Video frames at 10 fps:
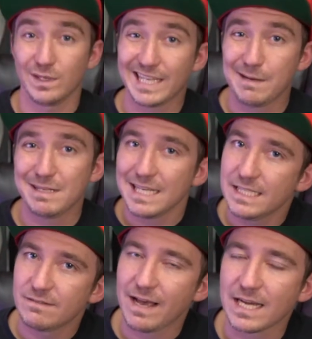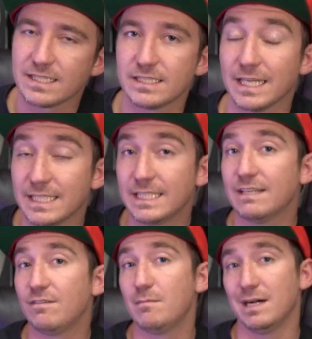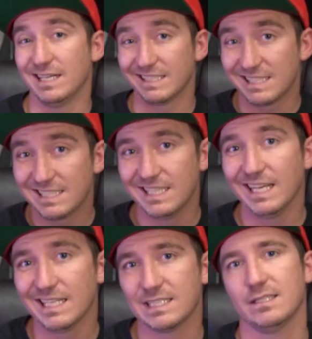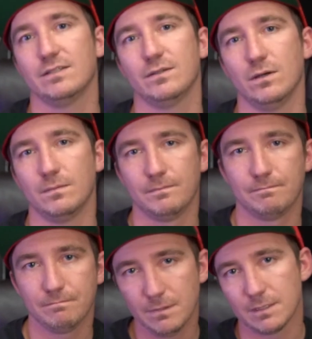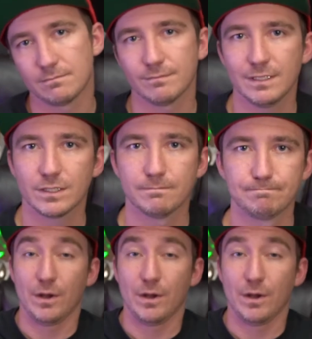when it came to ease of access, I did give them a 6, so there you go.